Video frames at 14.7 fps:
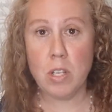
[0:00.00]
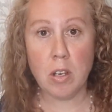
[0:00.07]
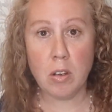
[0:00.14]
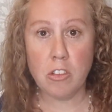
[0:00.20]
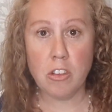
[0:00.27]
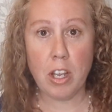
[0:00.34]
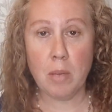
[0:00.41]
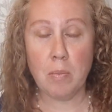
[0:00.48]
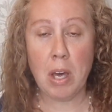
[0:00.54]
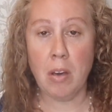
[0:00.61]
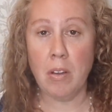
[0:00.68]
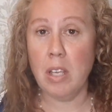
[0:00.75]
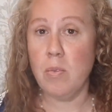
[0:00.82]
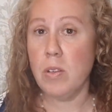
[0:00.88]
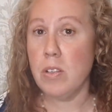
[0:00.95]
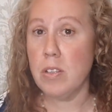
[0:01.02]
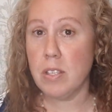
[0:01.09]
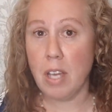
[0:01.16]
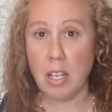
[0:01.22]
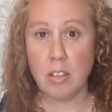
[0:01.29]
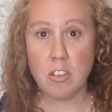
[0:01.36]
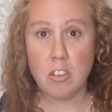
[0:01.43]
when you go check them out, if you
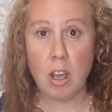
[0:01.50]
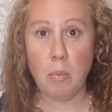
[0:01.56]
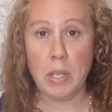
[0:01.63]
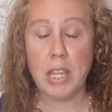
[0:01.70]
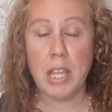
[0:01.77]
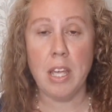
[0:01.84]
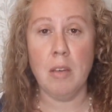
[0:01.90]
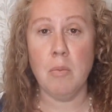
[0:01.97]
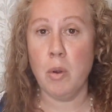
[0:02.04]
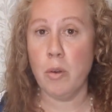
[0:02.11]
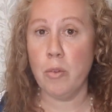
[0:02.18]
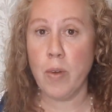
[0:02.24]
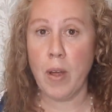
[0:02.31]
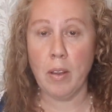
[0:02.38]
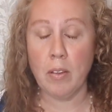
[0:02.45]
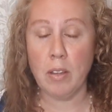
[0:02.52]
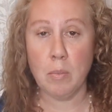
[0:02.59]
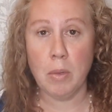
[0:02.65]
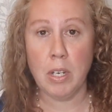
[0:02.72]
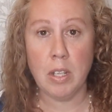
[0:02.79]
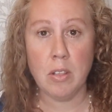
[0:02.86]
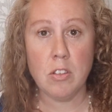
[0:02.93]
decide to shop with them or follow
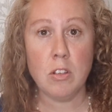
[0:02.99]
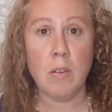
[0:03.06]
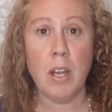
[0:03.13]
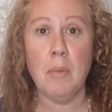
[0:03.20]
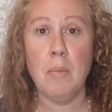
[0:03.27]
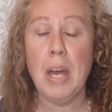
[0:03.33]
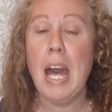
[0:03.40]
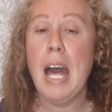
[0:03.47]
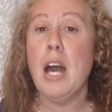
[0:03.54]
them on Instagram,